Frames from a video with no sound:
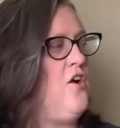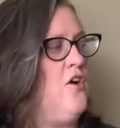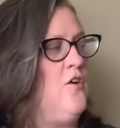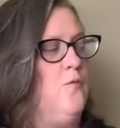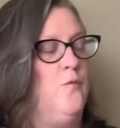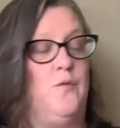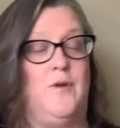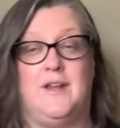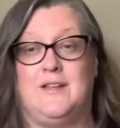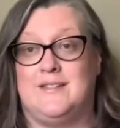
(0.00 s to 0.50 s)

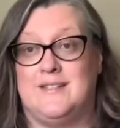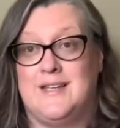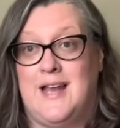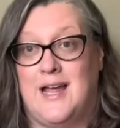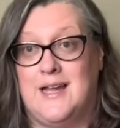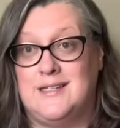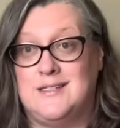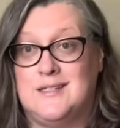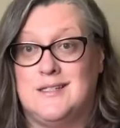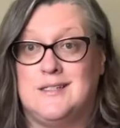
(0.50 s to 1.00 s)
it's
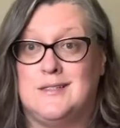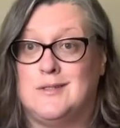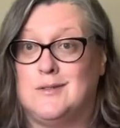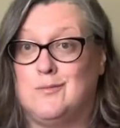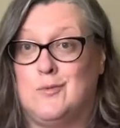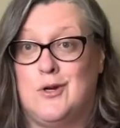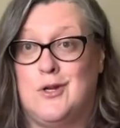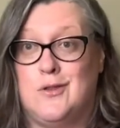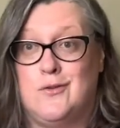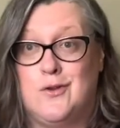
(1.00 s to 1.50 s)
nice because
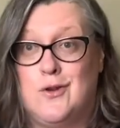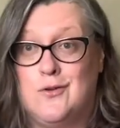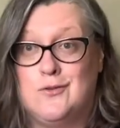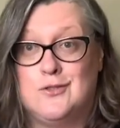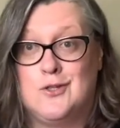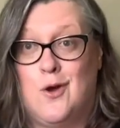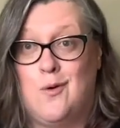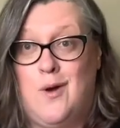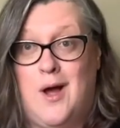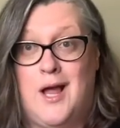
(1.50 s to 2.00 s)
where the notes
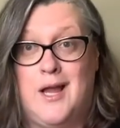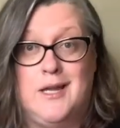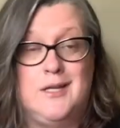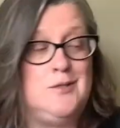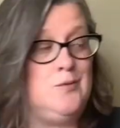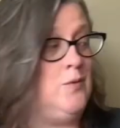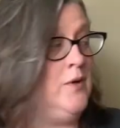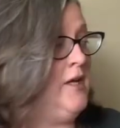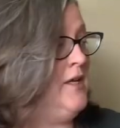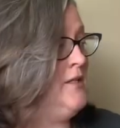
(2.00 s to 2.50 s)
go
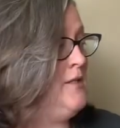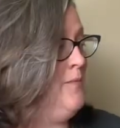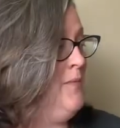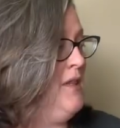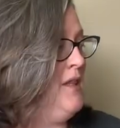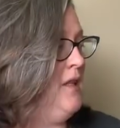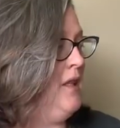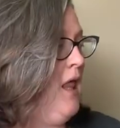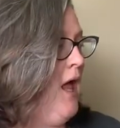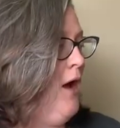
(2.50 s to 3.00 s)
highest, we get to be
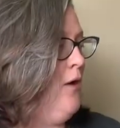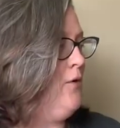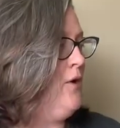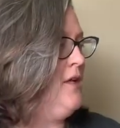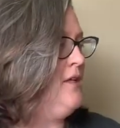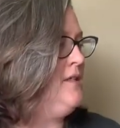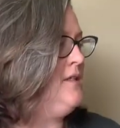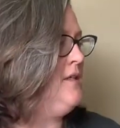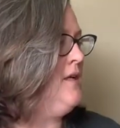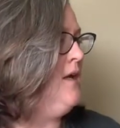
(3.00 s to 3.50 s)
the loudest.